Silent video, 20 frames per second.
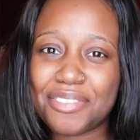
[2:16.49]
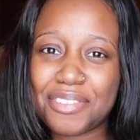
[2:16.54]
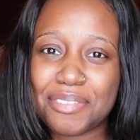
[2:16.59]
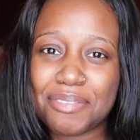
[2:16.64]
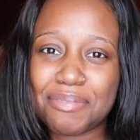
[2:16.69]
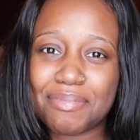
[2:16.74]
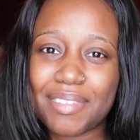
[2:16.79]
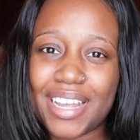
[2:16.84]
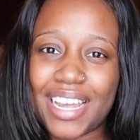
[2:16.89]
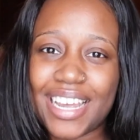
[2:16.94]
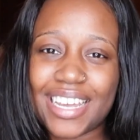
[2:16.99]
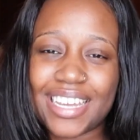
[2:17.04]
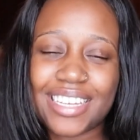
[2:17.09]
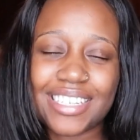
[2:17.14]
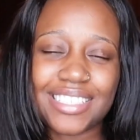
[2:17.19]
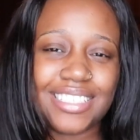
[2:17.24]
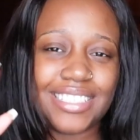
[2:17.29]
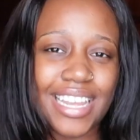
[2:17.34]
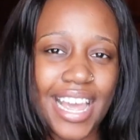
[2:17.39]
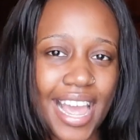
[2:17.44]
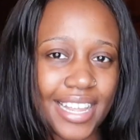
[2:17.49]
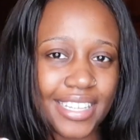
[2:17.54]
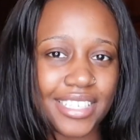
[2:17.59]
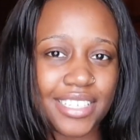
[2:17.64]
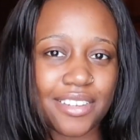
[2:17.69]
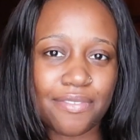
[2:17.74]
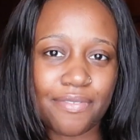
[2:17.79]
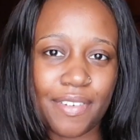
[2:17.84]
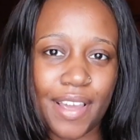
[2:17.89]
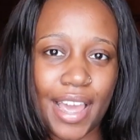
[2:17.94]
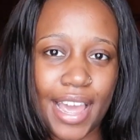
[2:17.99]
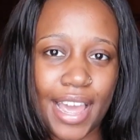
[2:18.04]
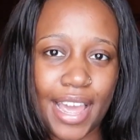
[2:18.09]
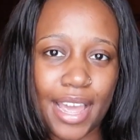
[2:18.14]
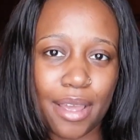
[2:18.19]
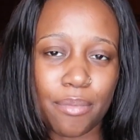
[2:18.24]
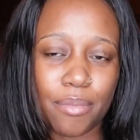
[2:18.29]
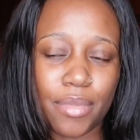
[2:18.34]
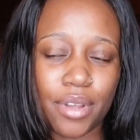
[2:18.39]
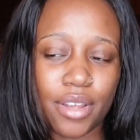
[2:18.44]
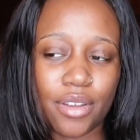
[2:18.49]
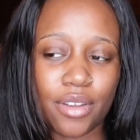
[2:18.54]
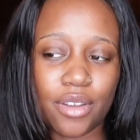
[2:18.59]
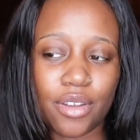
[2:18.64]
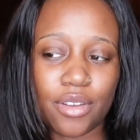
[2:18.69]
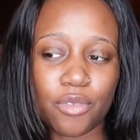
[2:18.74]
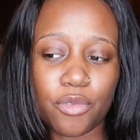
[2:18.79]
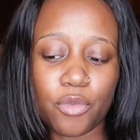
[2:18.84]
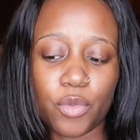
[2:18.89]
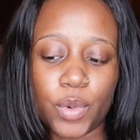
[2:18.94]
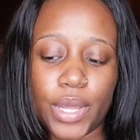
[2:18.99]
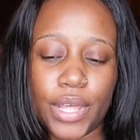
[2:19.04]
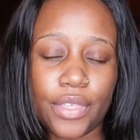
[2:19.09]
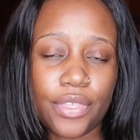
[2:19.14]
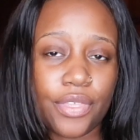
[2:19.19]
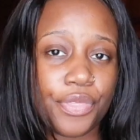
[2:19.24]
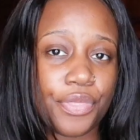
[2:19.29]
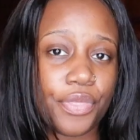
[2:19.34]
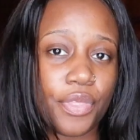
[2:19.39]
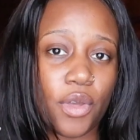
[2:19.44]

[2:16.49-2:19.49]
from like sad to fab with